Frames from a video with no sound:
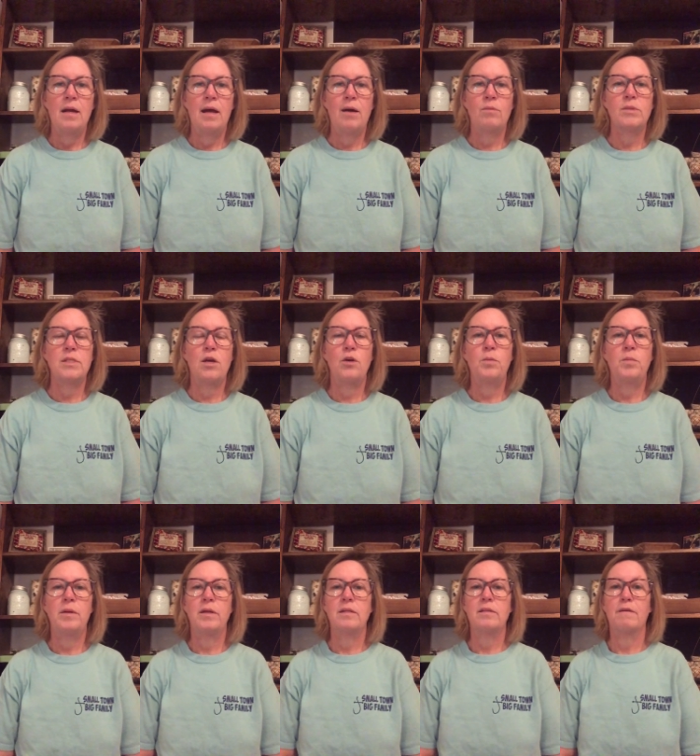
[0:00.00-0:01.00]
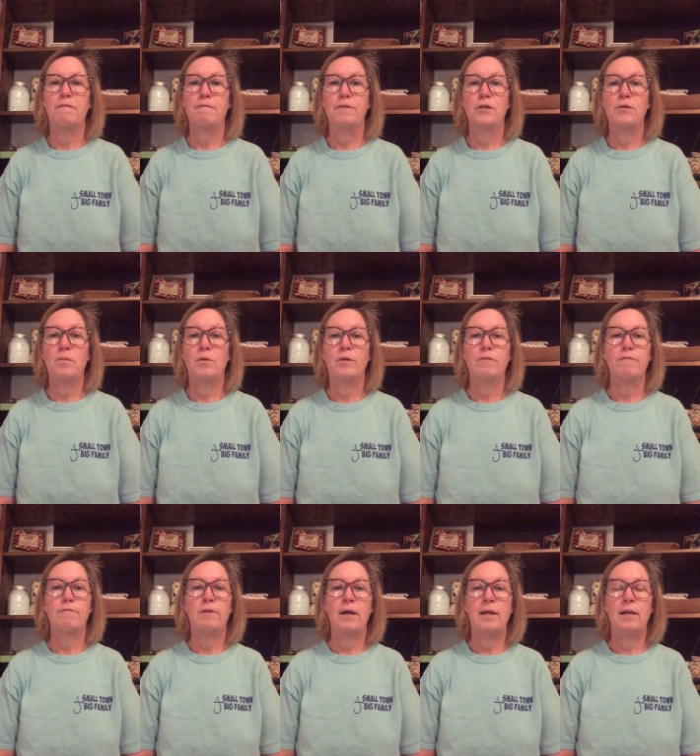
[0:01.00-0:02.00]
I was hoping to film on
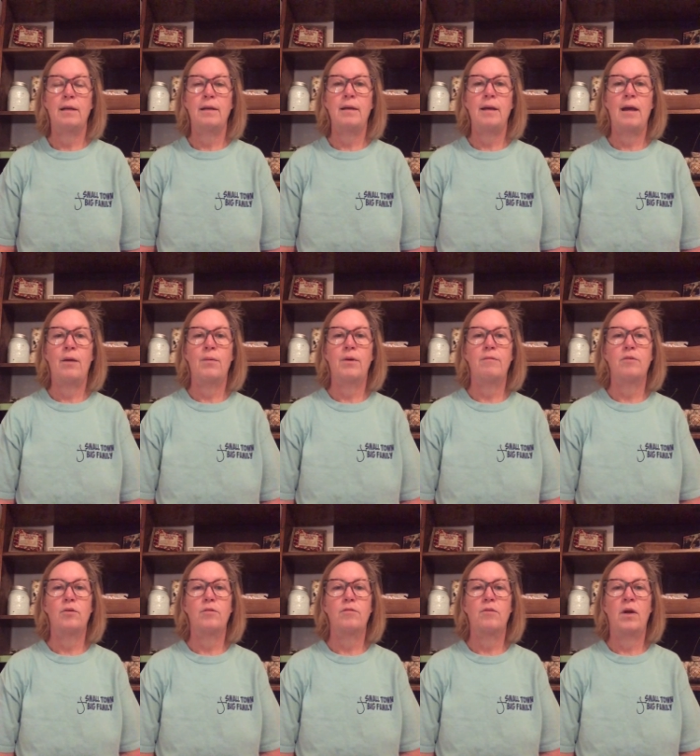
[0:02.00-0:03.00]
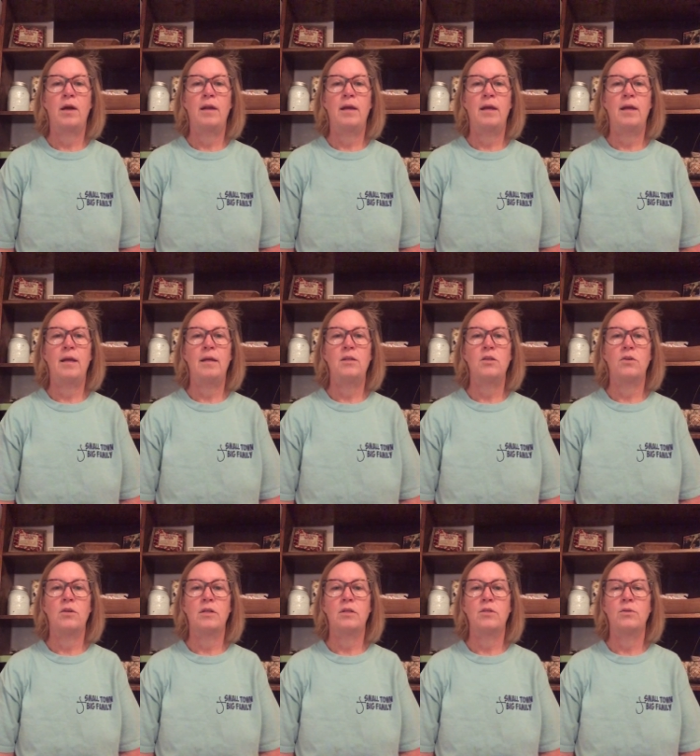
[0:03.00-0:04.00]
Friday, however, Friday
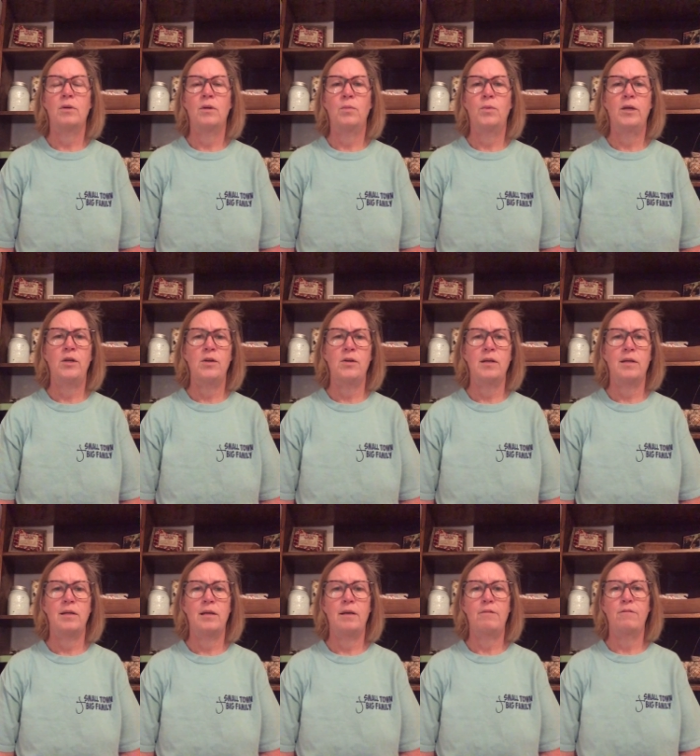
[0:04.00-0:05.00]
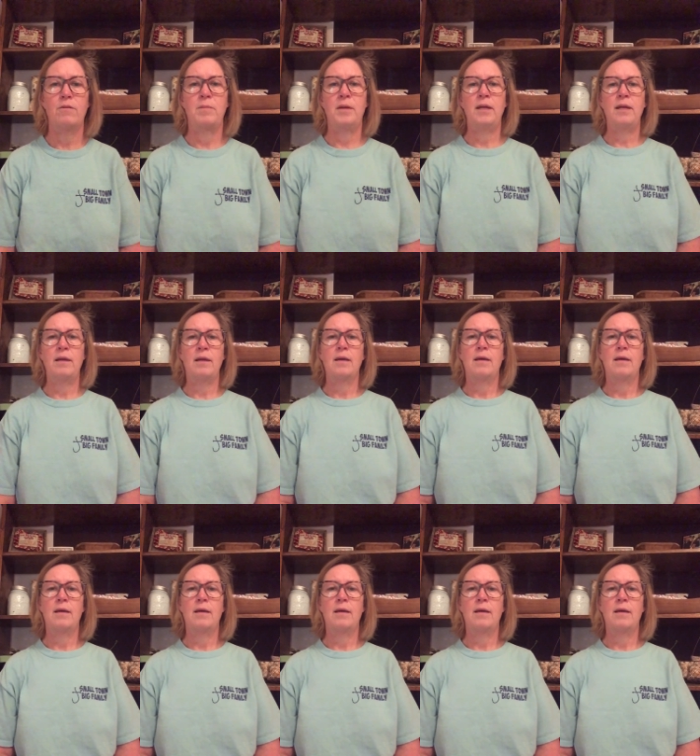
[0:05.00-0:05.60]
turned into a weird day for me.